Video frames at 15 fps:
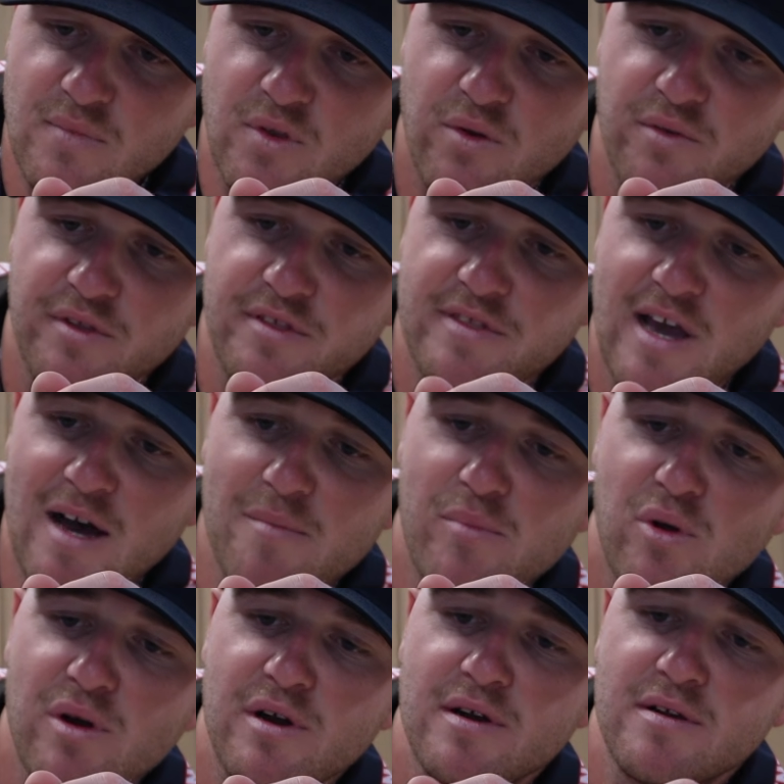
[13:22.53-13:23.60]
on the top
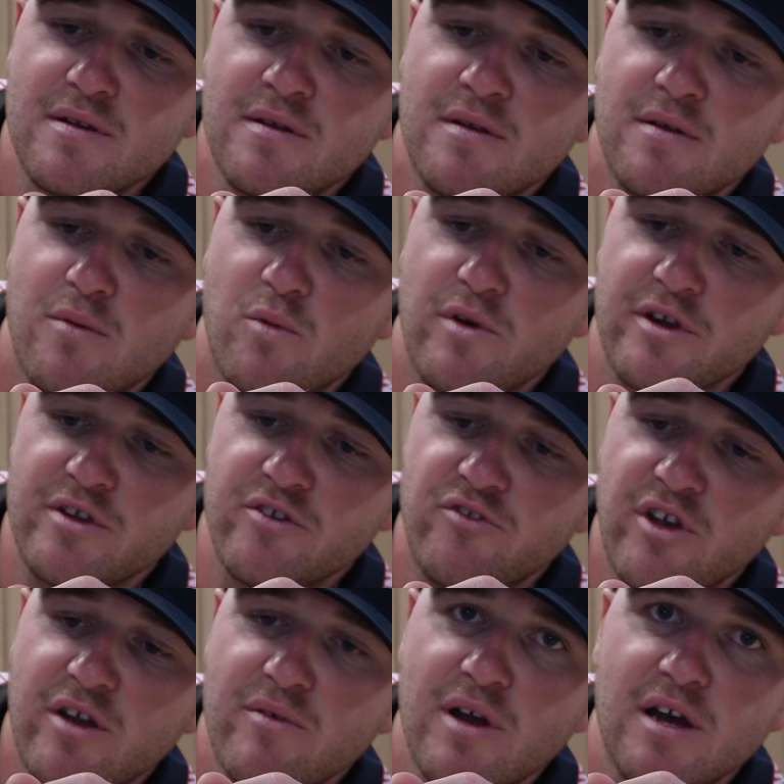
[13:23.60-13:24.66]
part where your
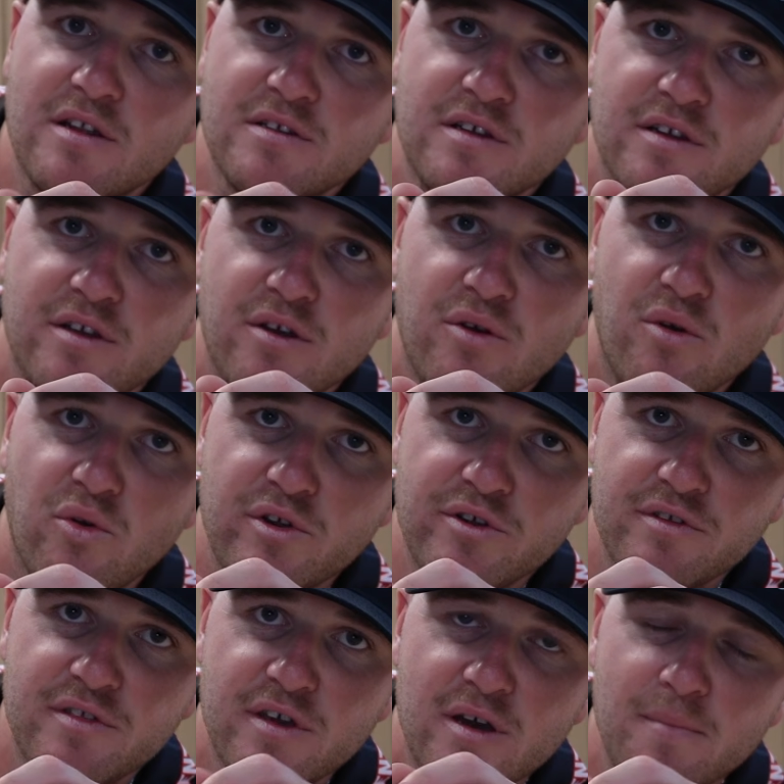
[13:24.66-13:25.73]
J-rod is gonna go, or
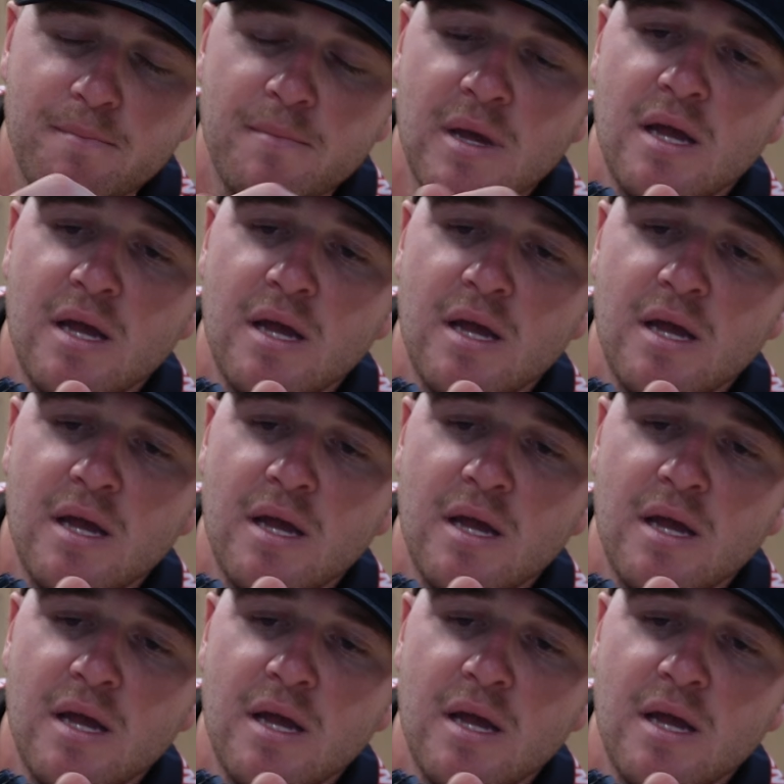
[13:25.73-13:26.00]
your tip.